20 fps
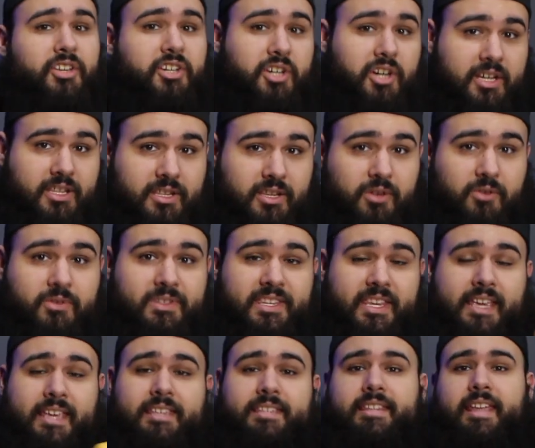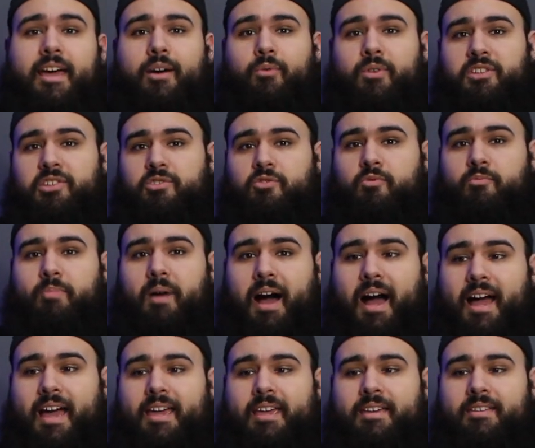The good news is that when you
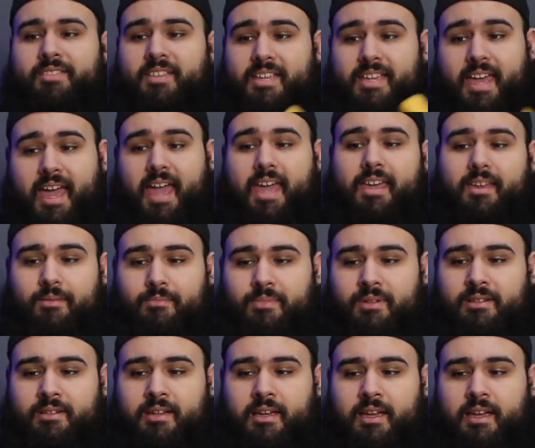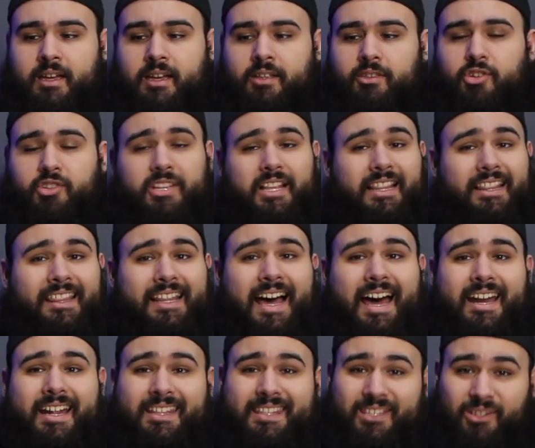buy the game, there's a
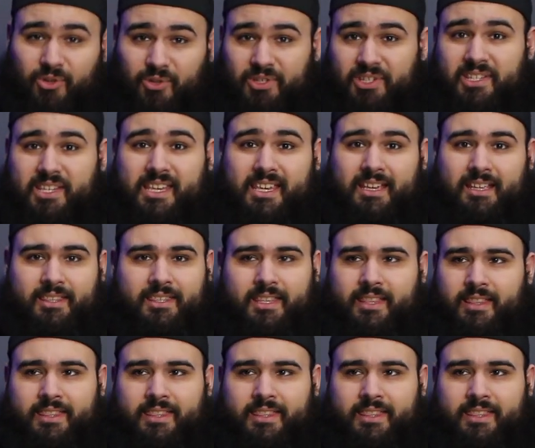lot of DLC.